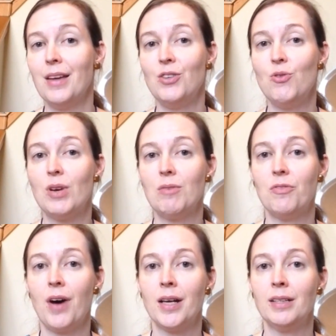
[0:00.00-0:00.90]
You can
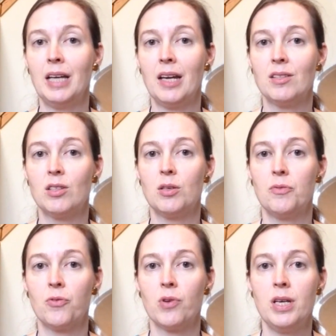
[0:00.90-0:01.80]
find links to
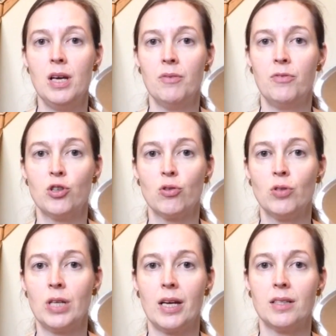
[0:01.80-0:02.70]
free official
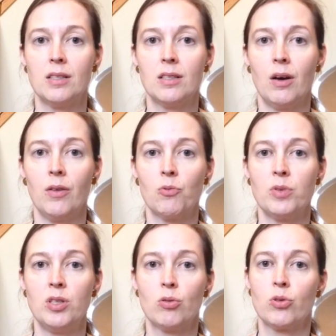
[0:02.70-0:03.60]
tests on the
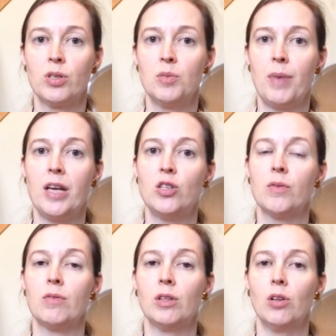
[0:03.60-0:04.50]
resources page
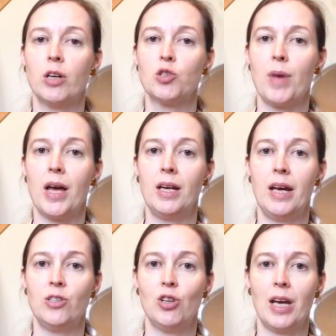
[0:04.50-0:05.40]
of the Launchpad
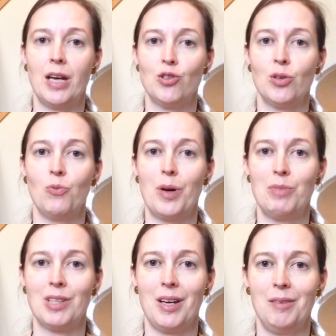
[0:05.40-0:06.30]
Education
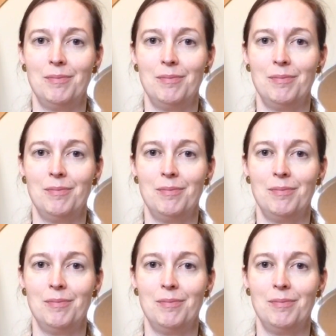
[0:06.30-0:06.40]
website.